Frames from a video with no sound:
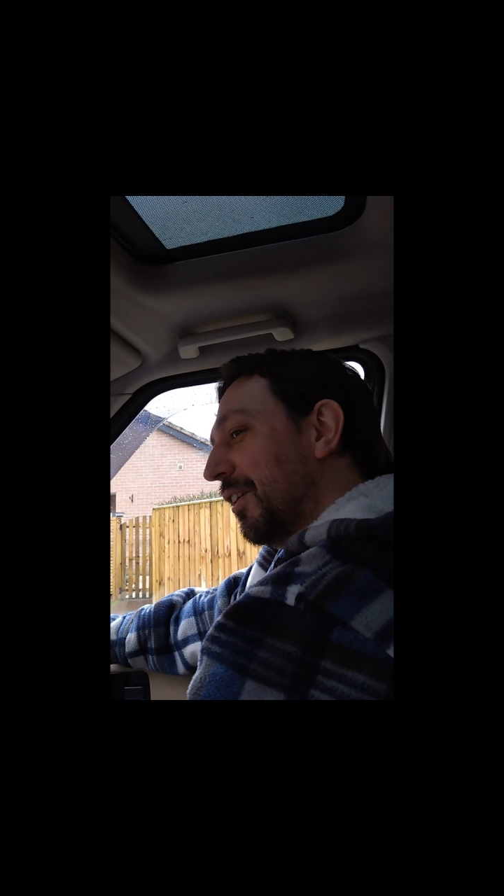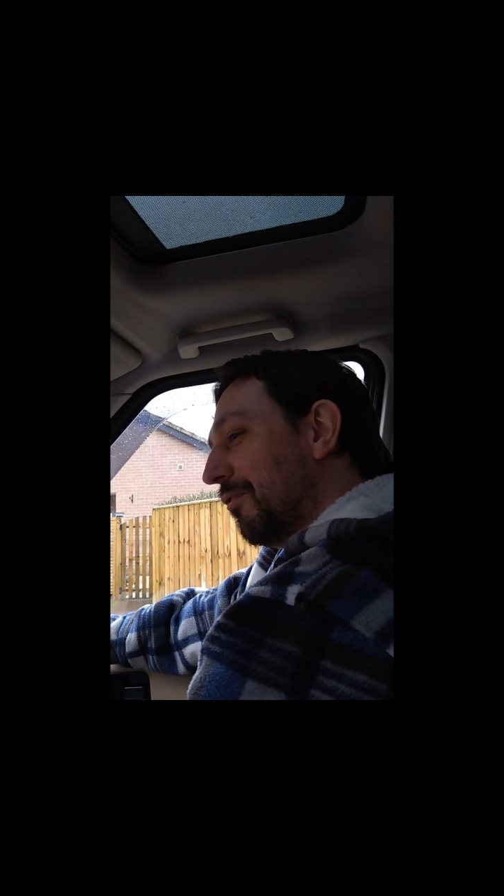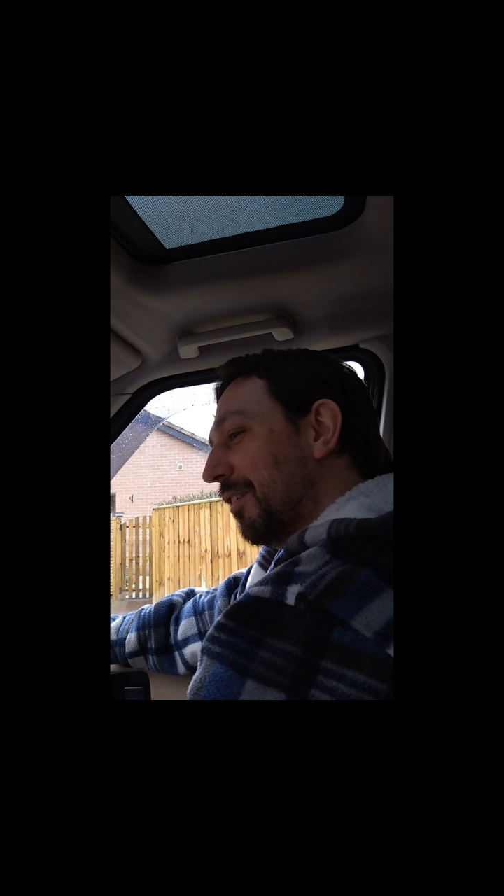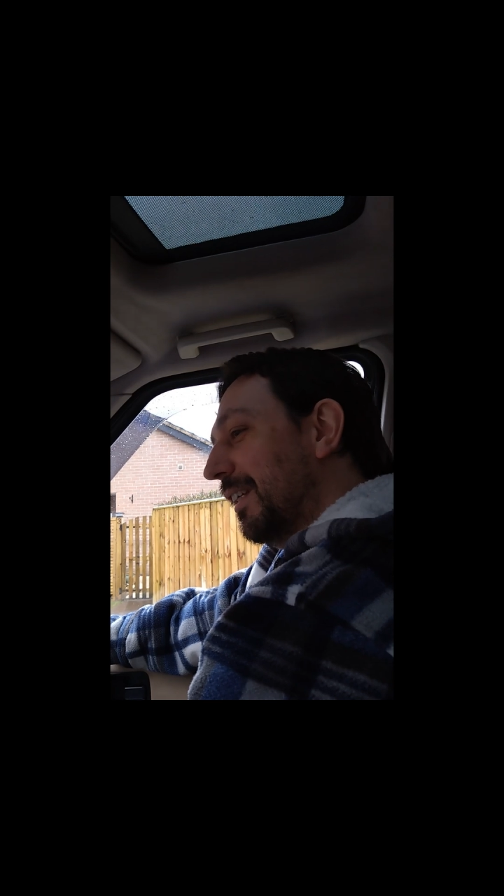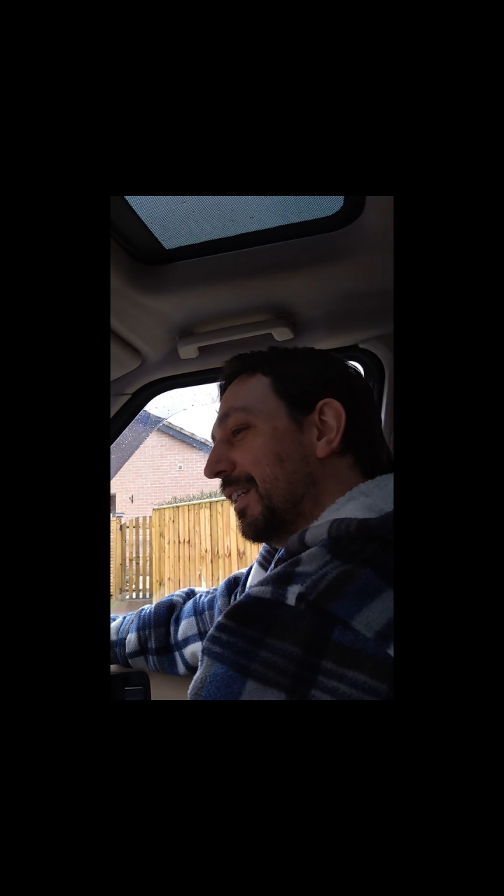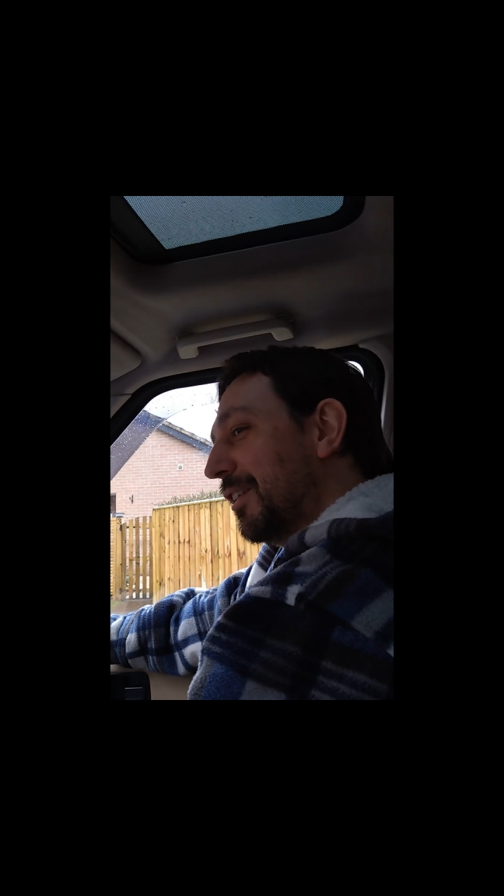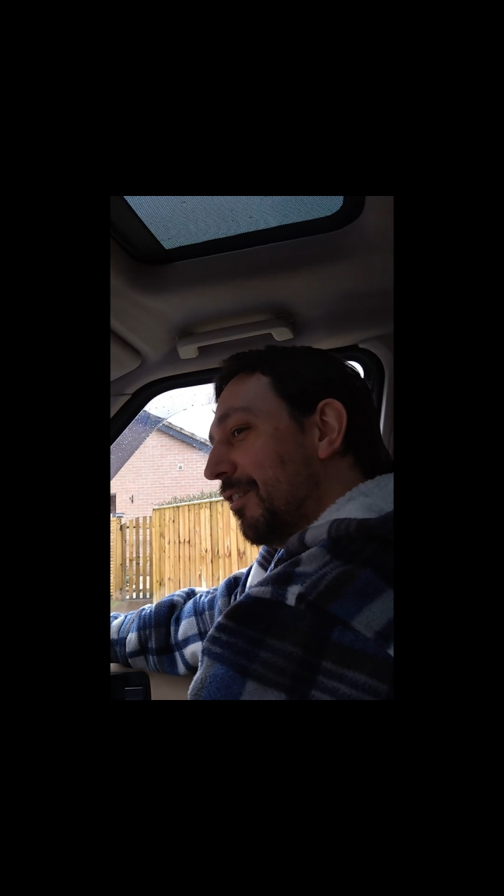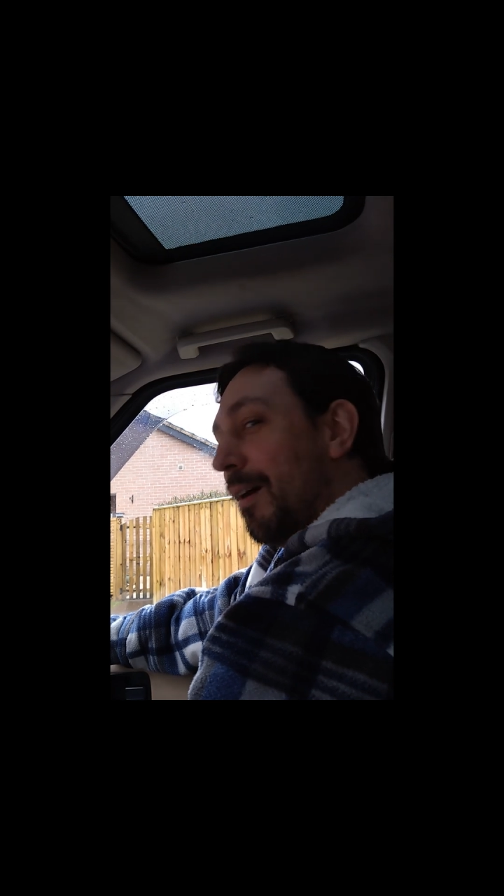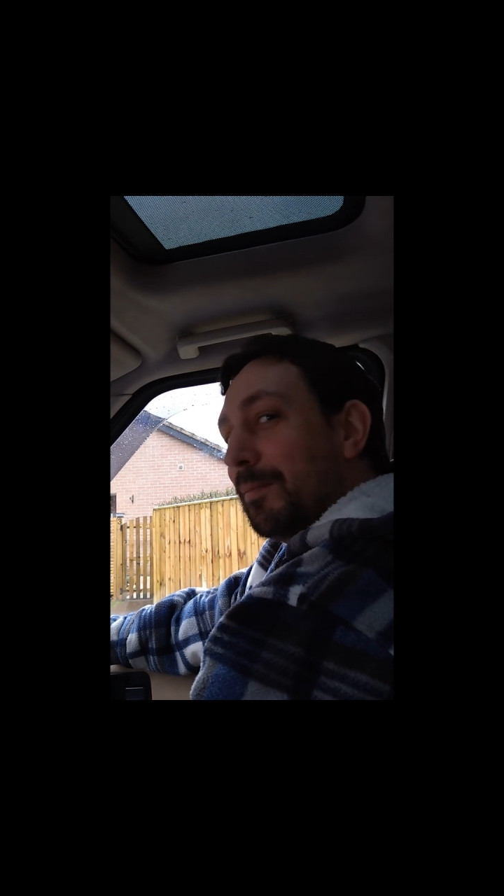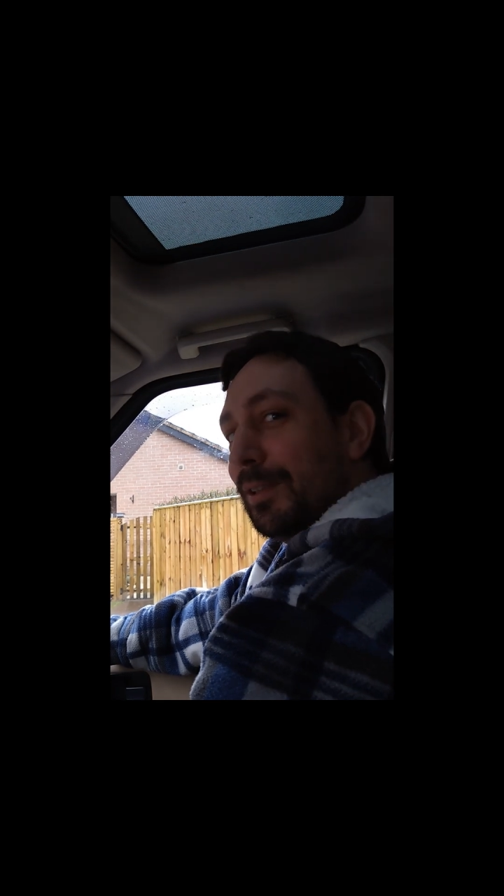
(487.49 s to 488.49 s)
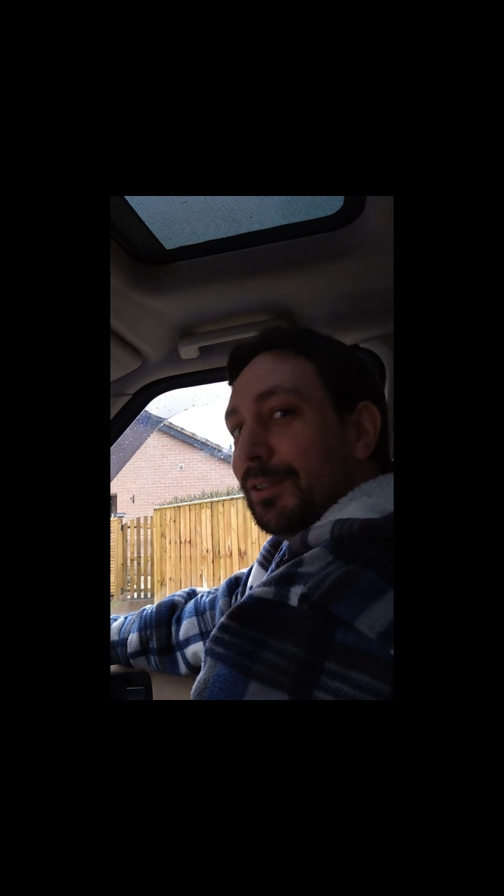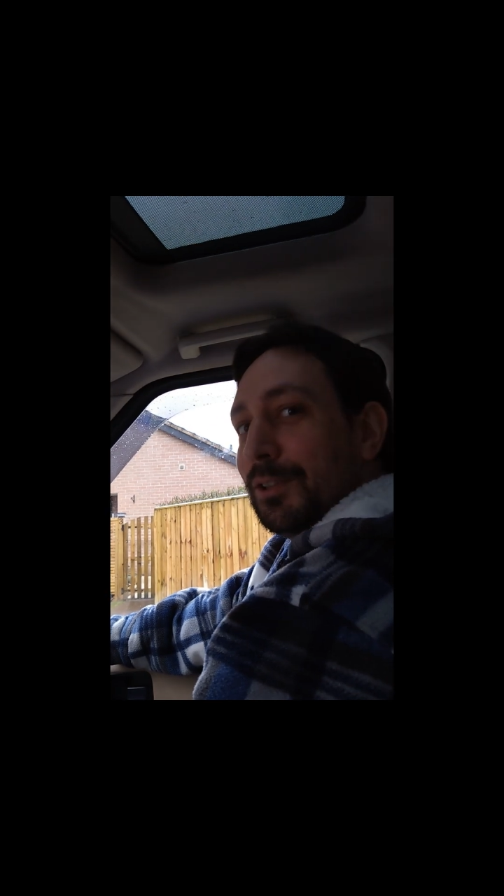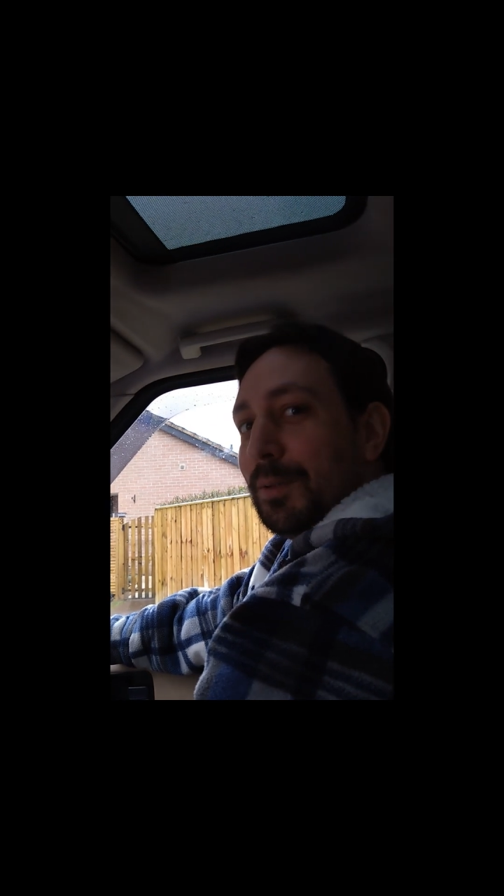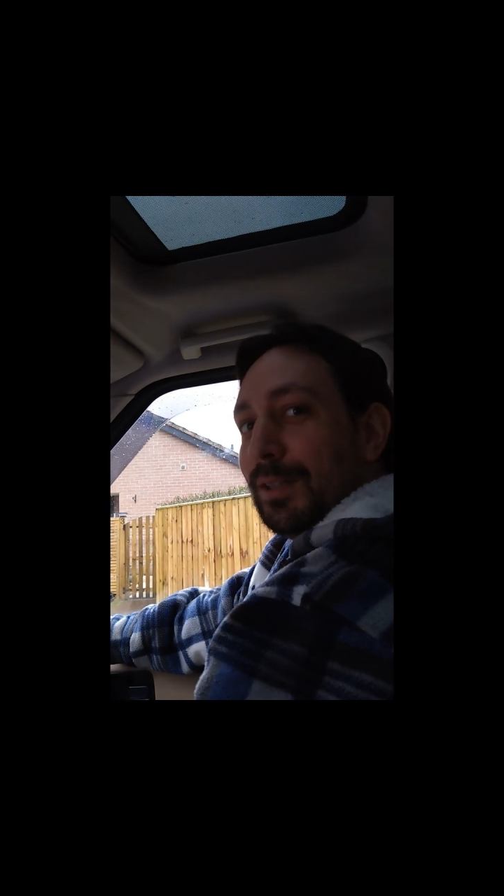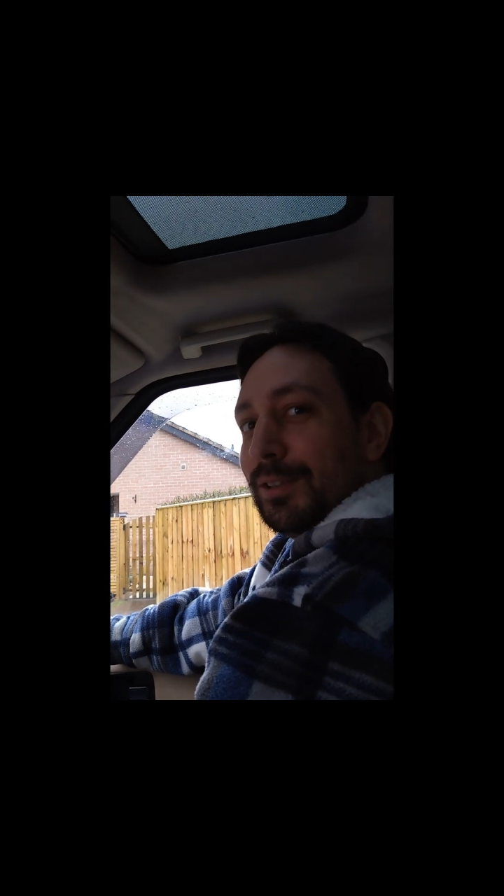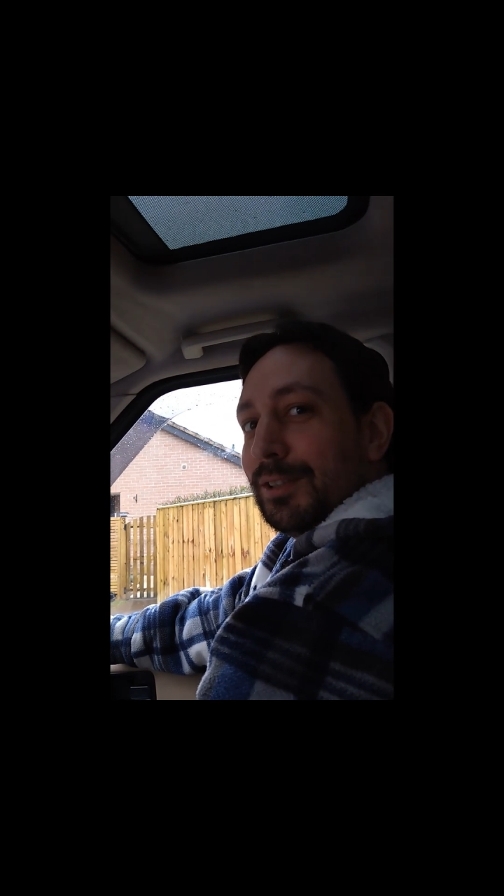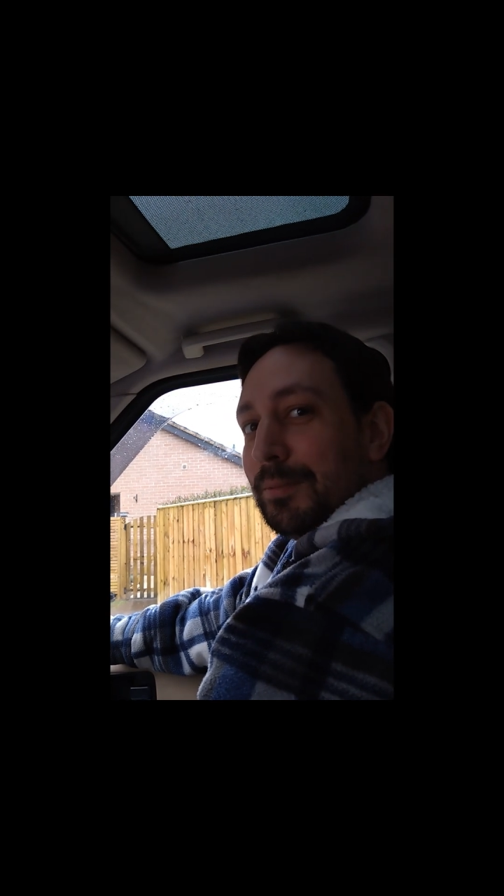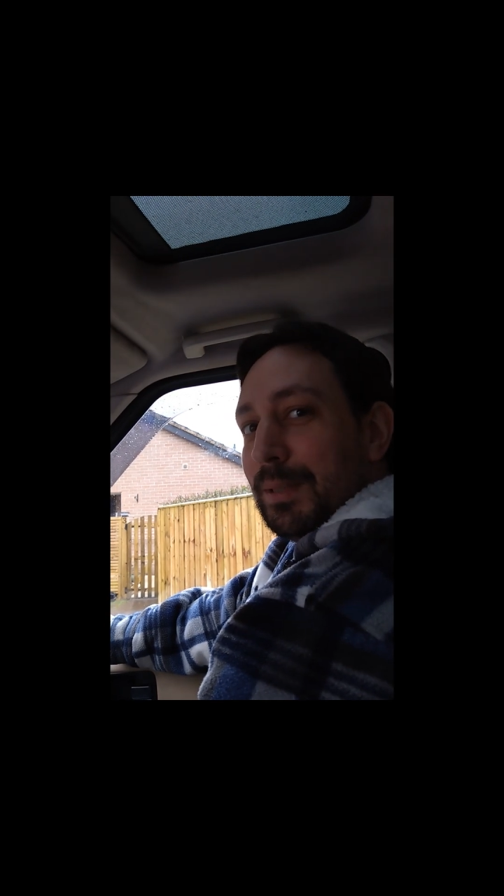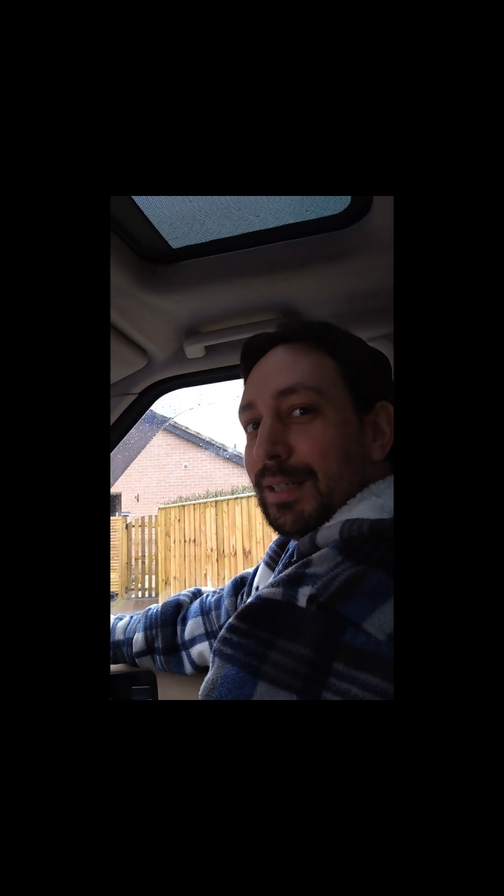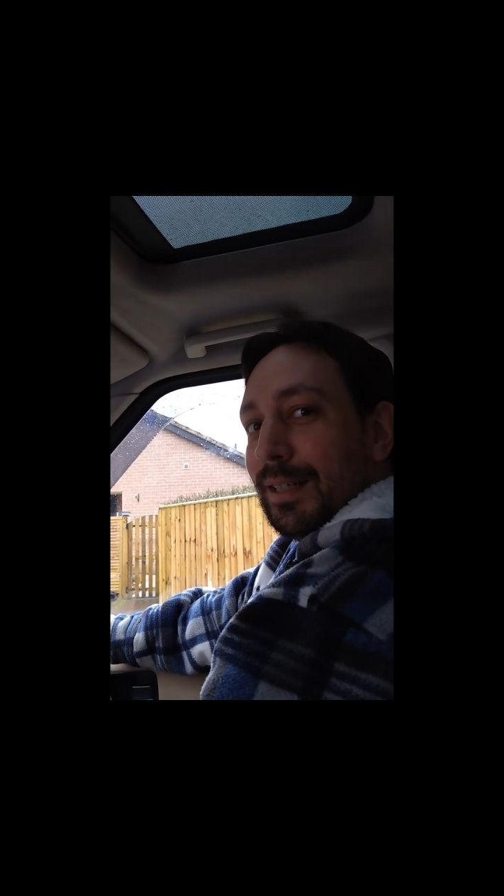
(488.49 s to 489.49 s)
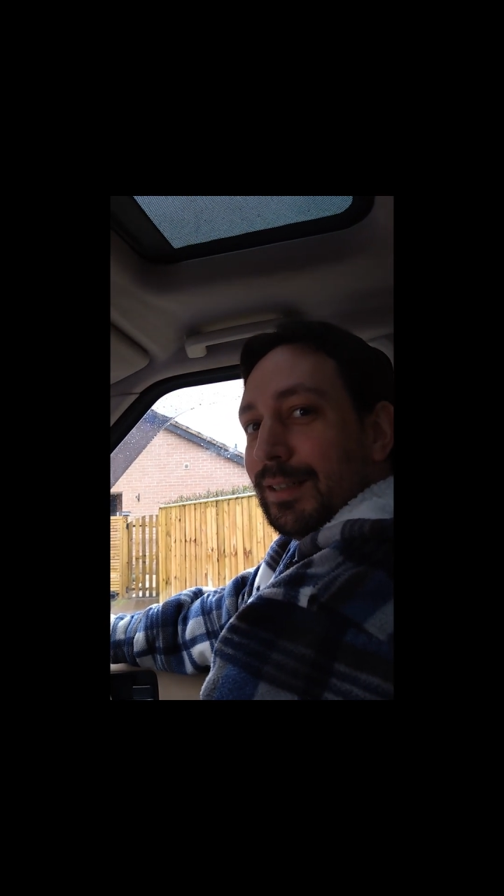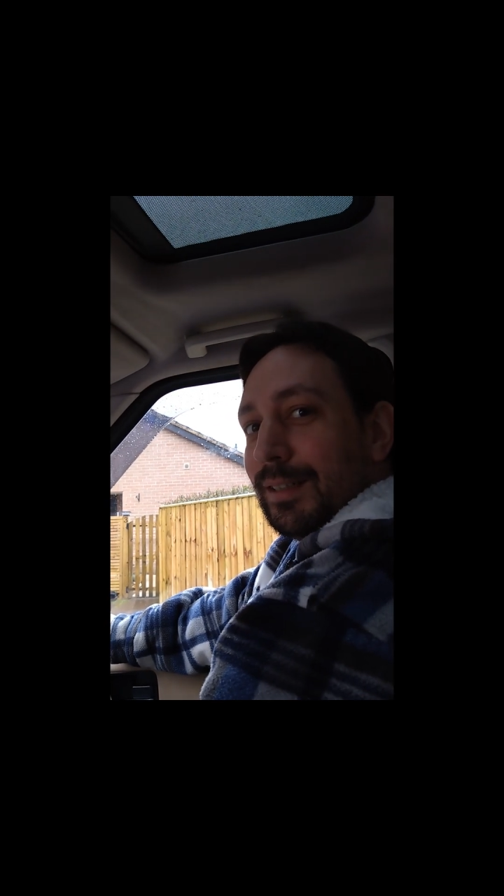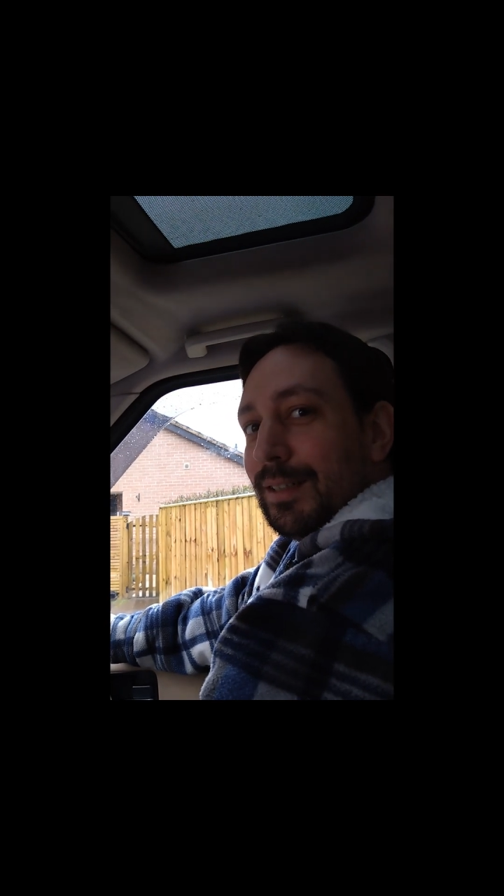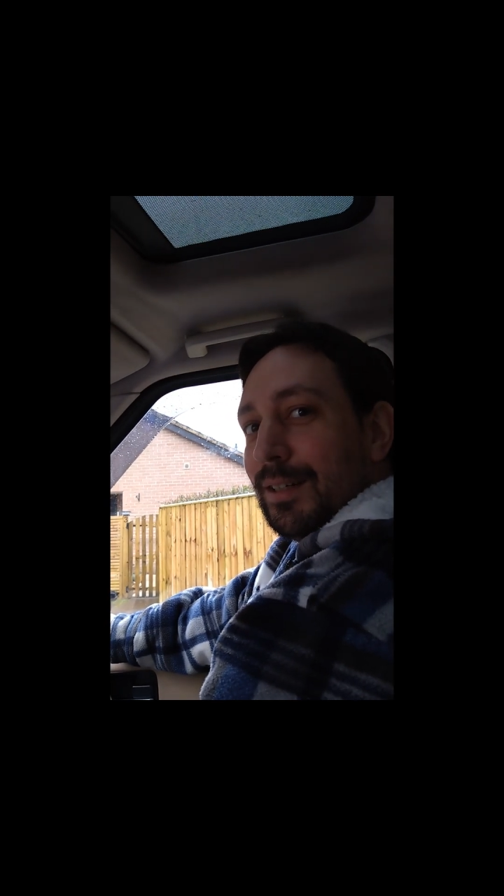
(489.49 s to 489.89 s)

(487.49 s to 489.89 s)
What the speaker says: a really crap situation to be in.